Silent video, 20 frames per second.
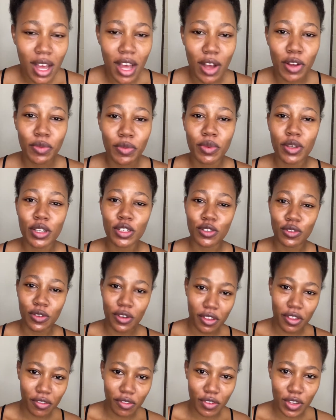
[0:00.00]
I hope you enjoy
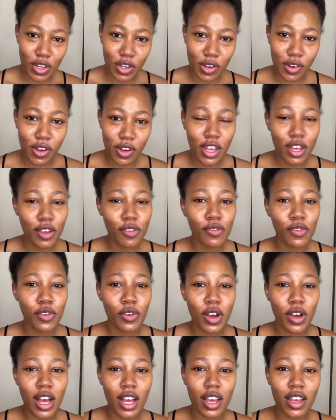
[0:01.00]
the video. If you
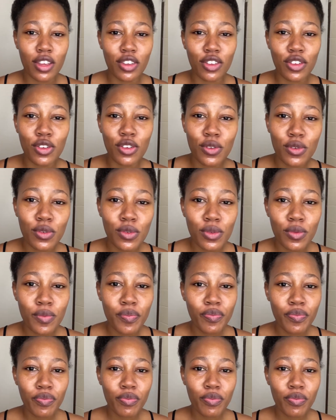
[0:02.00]
are a new